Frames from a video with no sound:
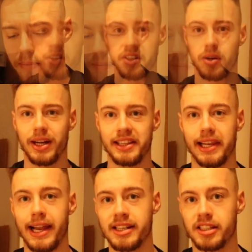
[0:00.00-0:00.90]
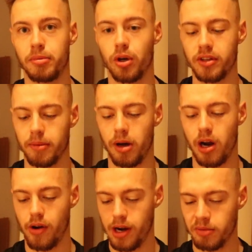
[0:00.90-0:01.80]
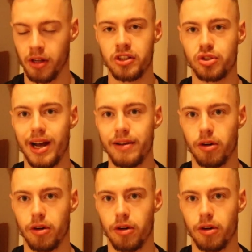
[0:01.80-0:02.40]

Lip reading: So, and the last protein bar I'm gonna try